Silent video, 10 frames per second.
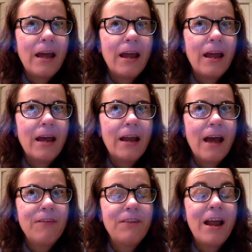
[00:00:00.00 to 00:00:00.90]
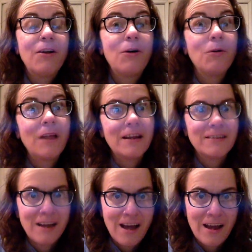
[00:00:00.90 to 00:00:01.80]
And I haven't had a whole lot of
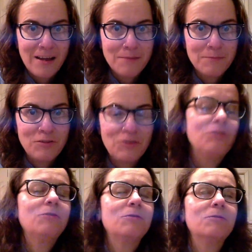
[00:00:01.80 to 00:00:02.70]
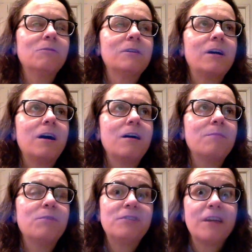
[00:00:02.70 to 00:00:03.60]
time to
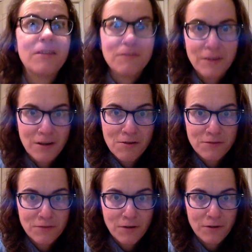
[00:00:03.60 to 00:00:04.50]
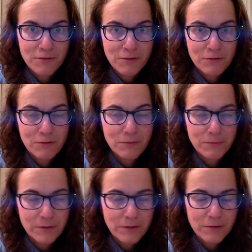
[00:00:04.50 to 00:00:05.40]
put together videos for all of you, so I'm
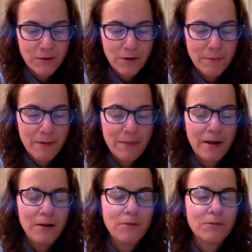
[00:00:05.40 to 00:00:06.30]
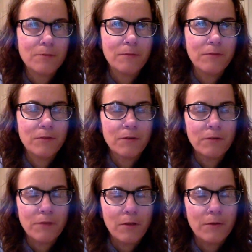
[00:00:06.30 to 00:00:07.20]
really sorry about that. I know some of you are
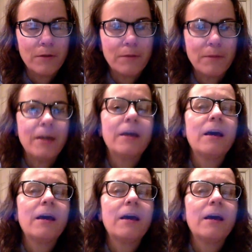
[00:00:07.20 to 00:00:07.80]
following me.